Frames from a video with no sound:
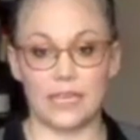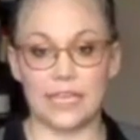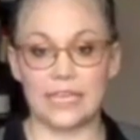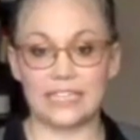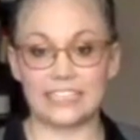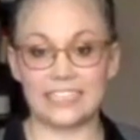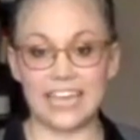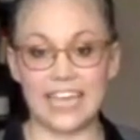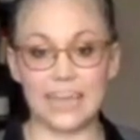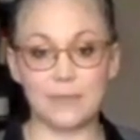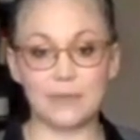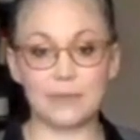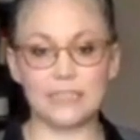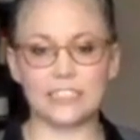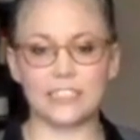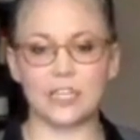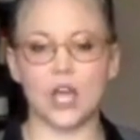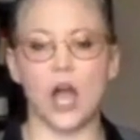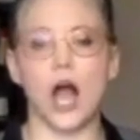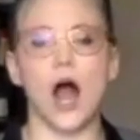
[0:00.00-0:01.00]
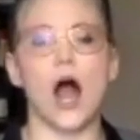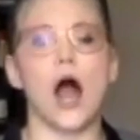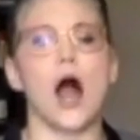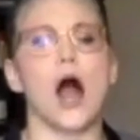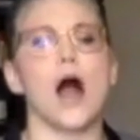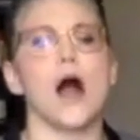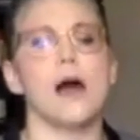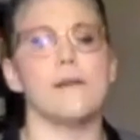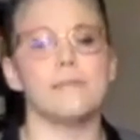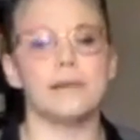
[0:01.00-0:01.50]
Tape is
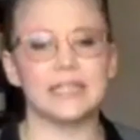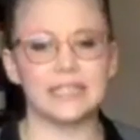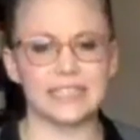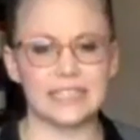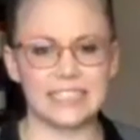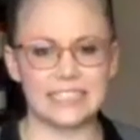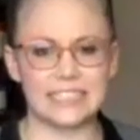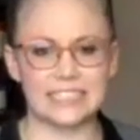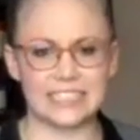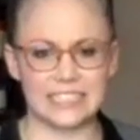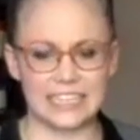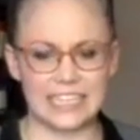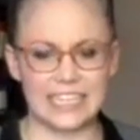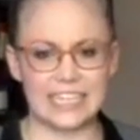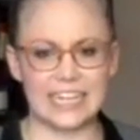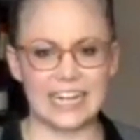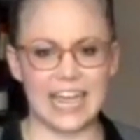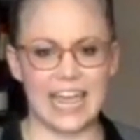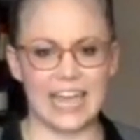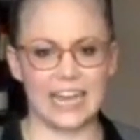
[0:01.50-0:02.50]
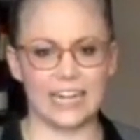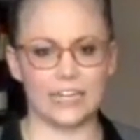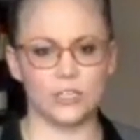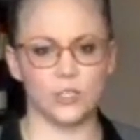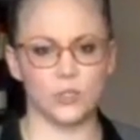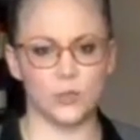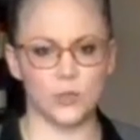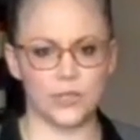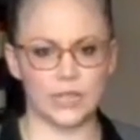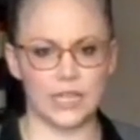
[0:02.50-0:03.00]
commonly seen and
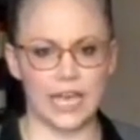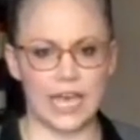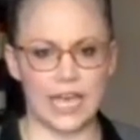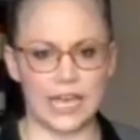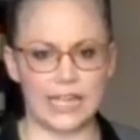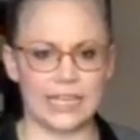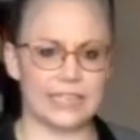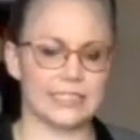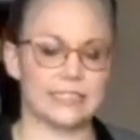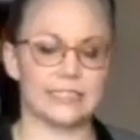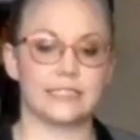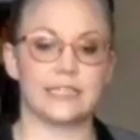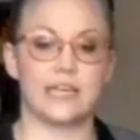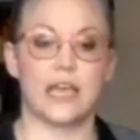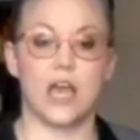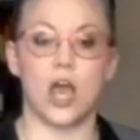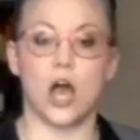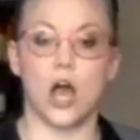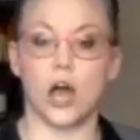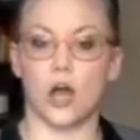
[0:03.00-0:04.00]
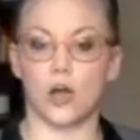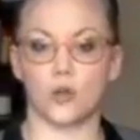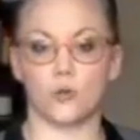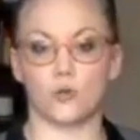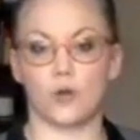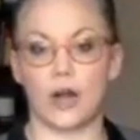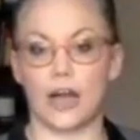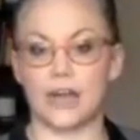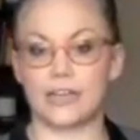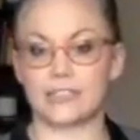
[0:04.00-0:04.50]
utilized
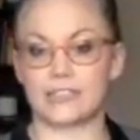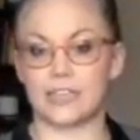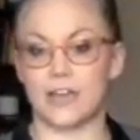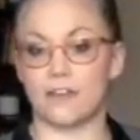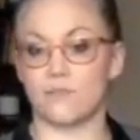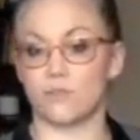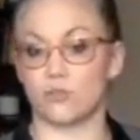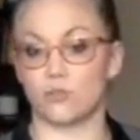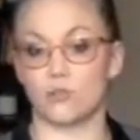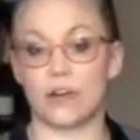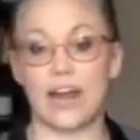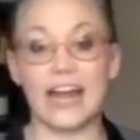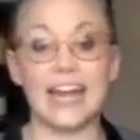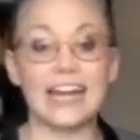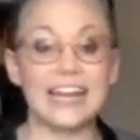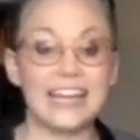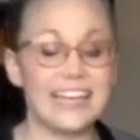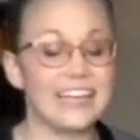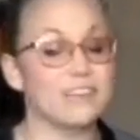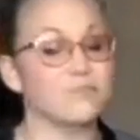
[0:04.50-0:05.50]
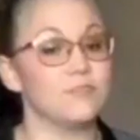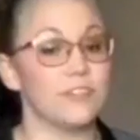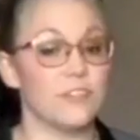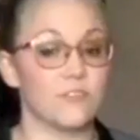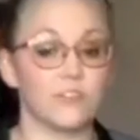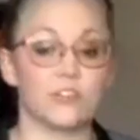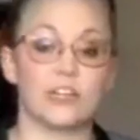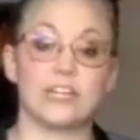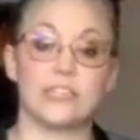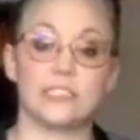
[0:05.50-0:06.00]
across a variety of
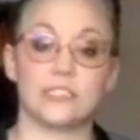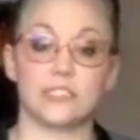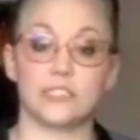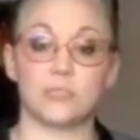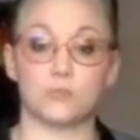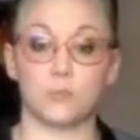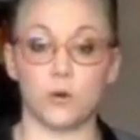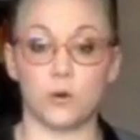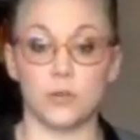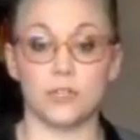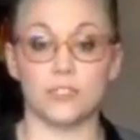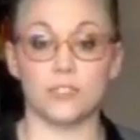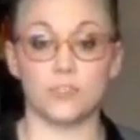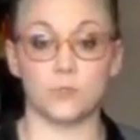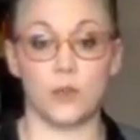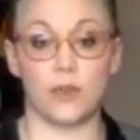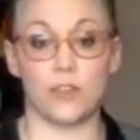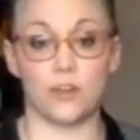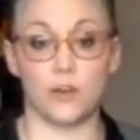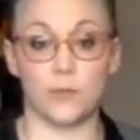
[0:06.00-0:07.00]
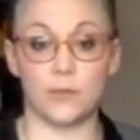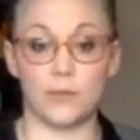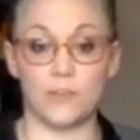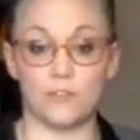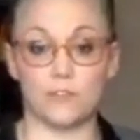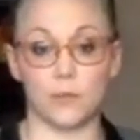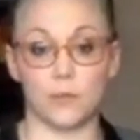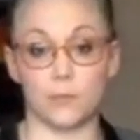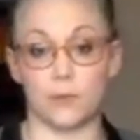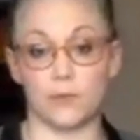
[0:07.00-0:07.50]
different sports, whether it be
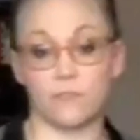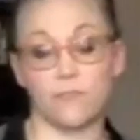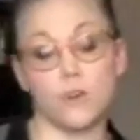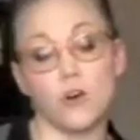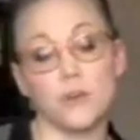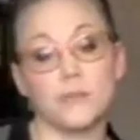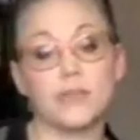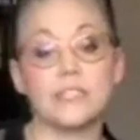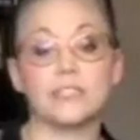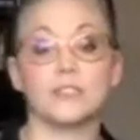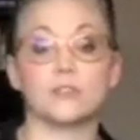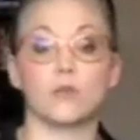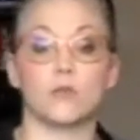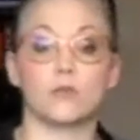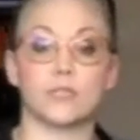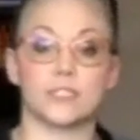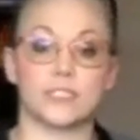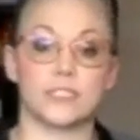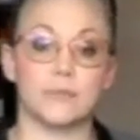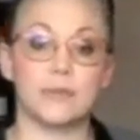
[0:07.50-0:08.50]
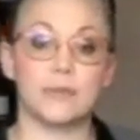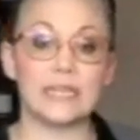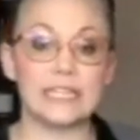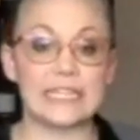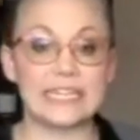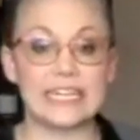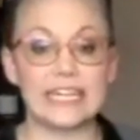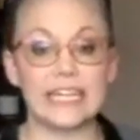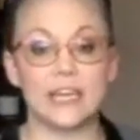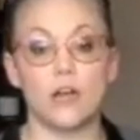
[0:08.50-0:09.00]
for performance or
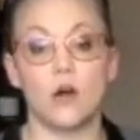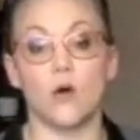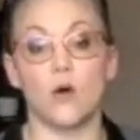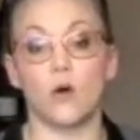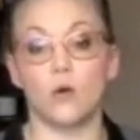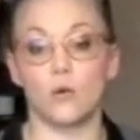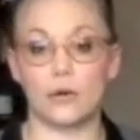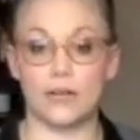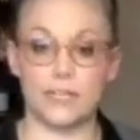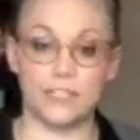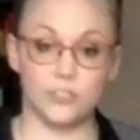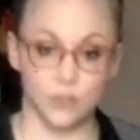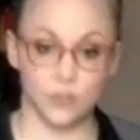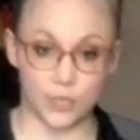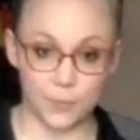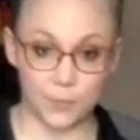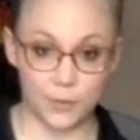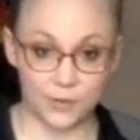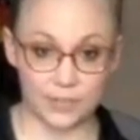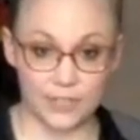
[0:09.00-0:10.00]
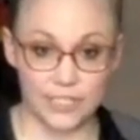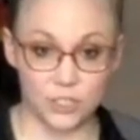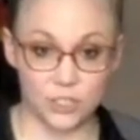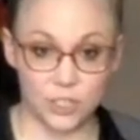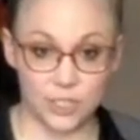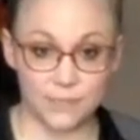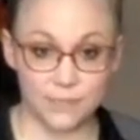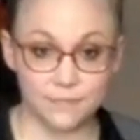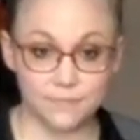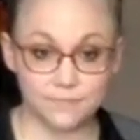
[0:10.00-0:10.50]
stability or injury
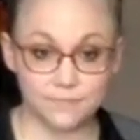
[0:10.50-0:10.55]
prevention.